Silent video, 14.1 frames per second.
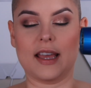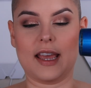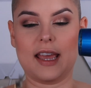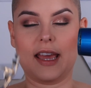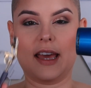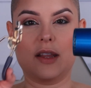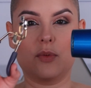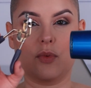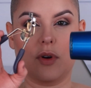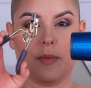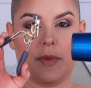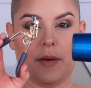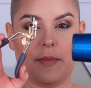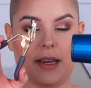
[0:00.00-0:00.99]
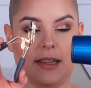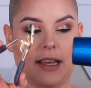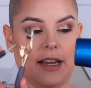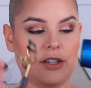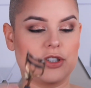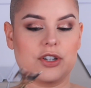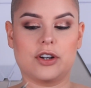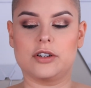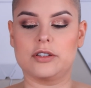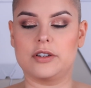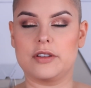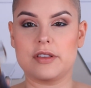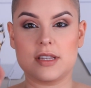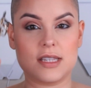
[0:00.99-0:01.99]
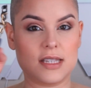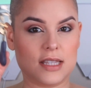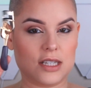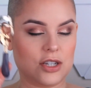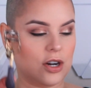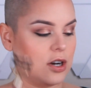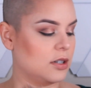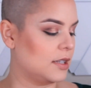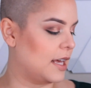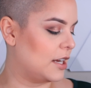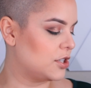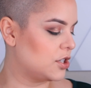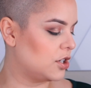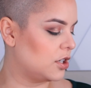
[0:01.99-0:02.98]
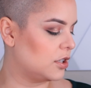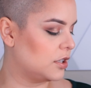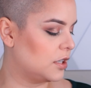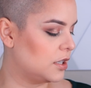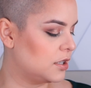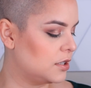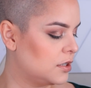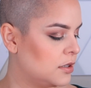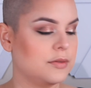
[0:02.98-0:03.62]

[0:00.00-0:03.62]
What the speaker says: and warm up my lash curler. This is the Tarte Lash Curler.